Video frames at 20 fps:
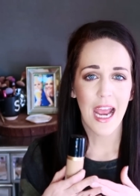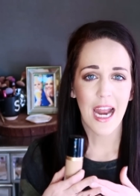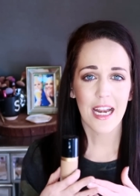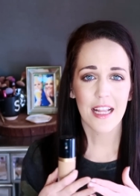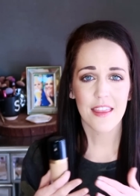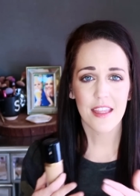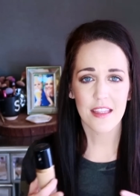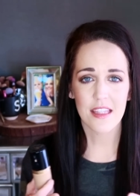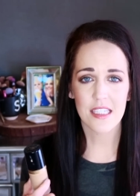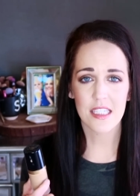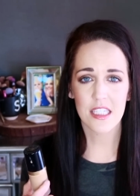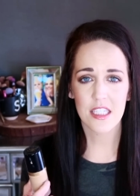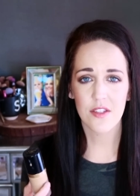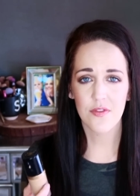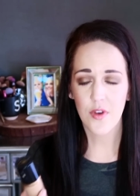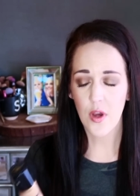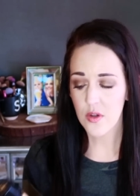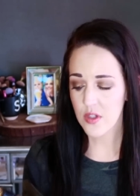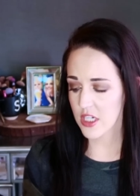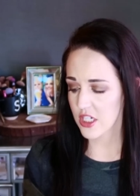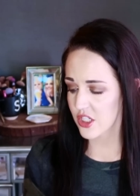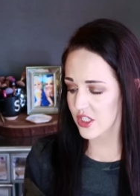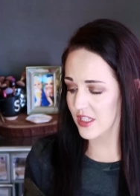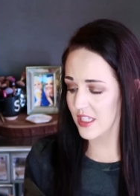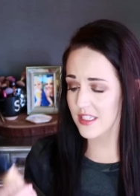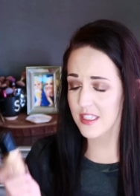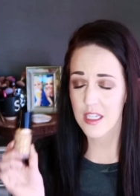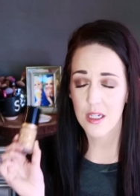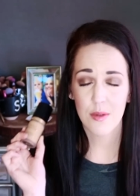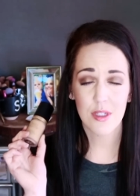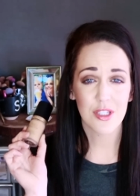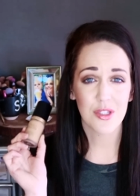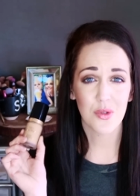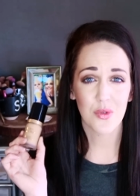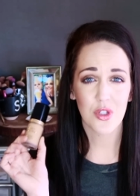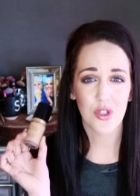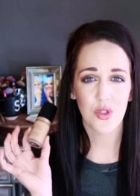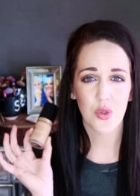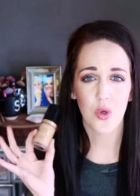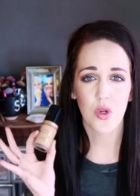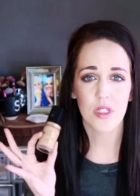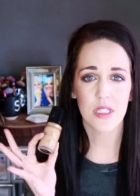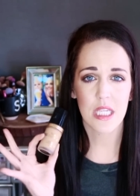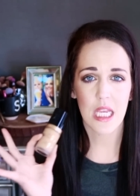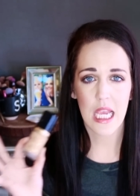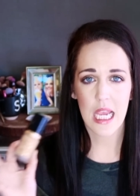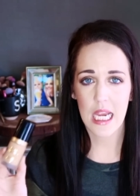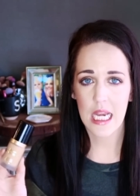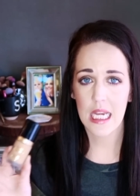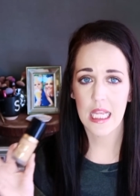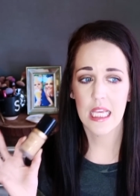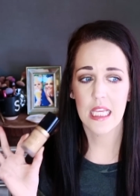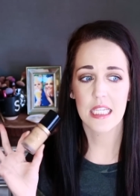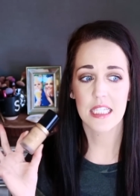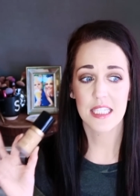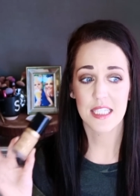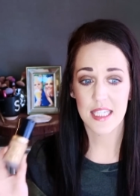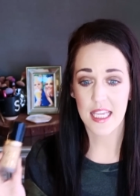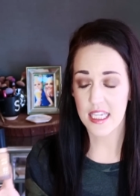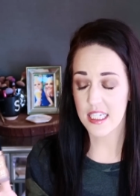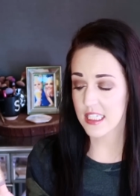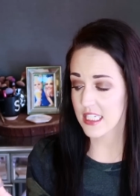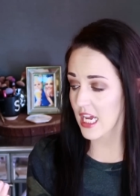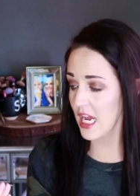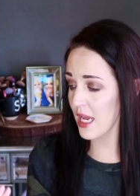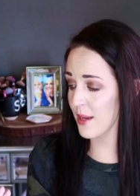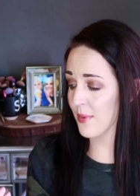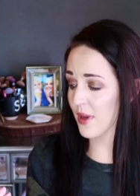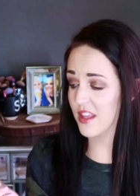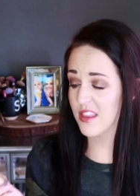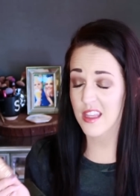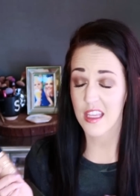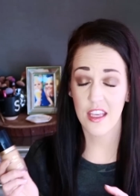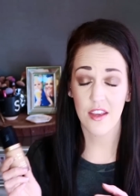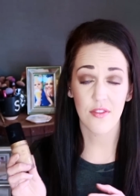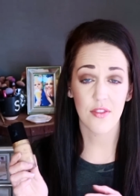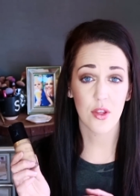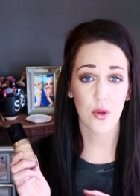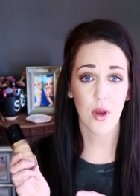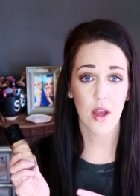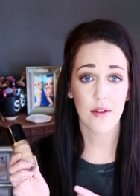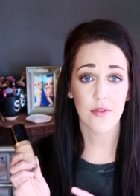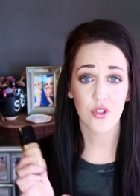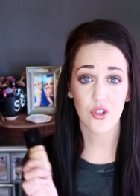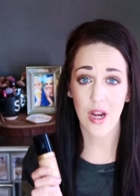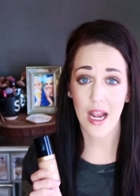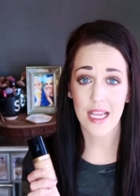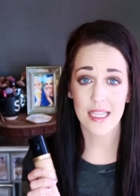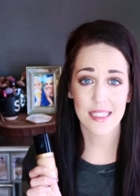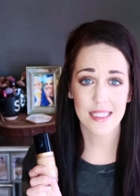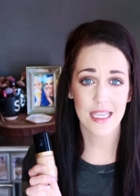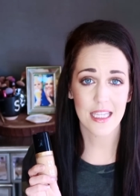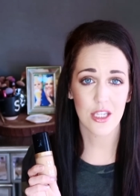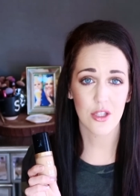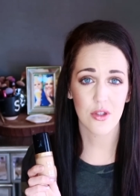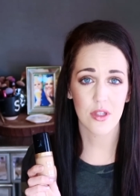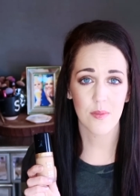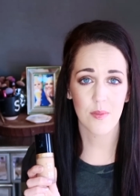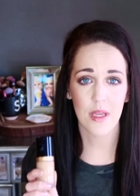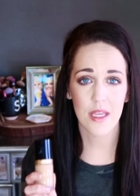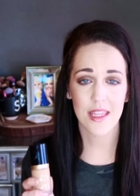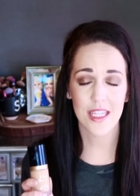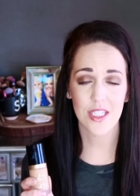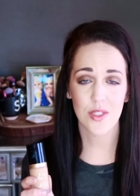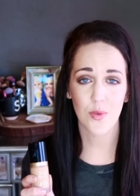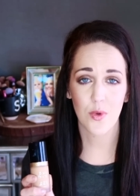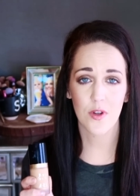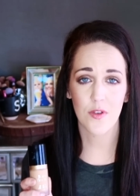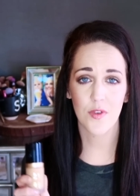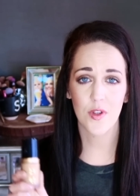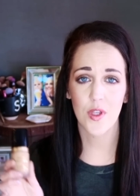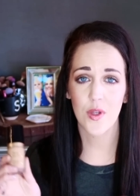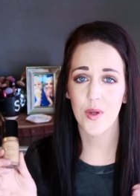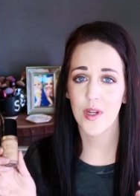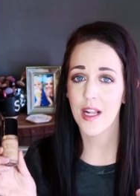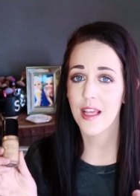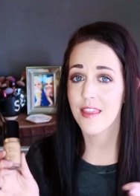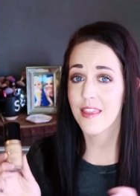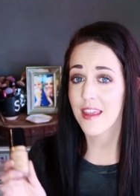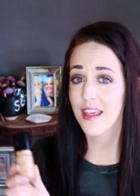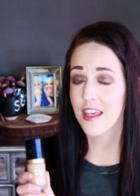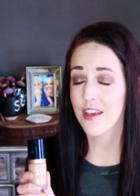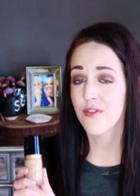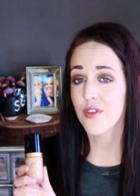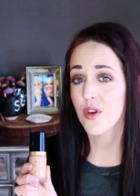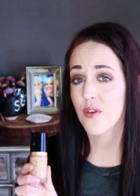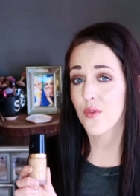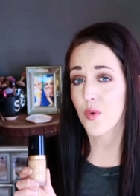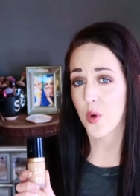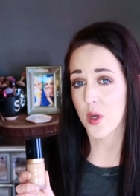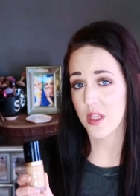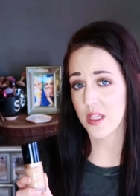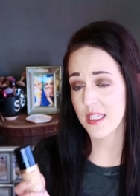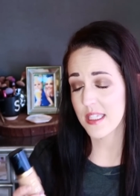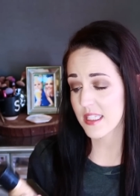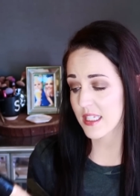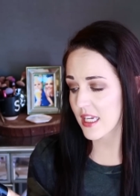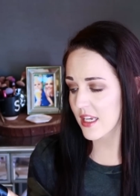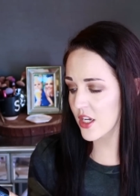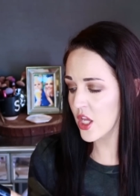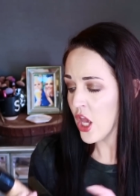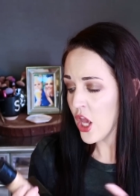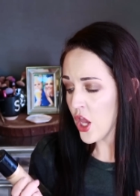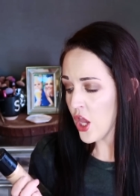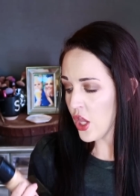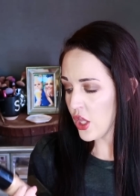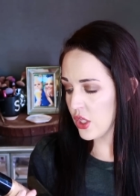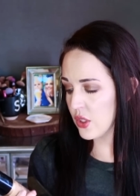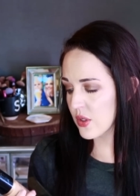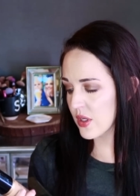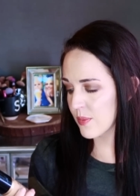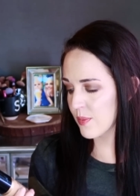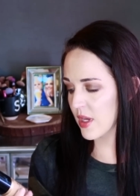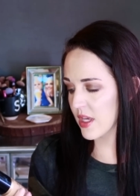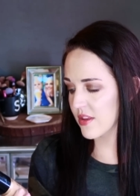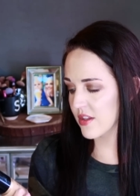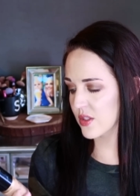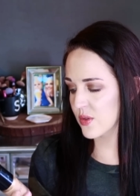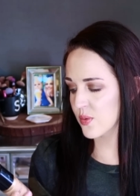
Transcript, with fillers: and I think this is the foundation that's going to be suited towards any skin type. I think if you have dry skin, you can make this work for you. And I think if you have oily skin, you can make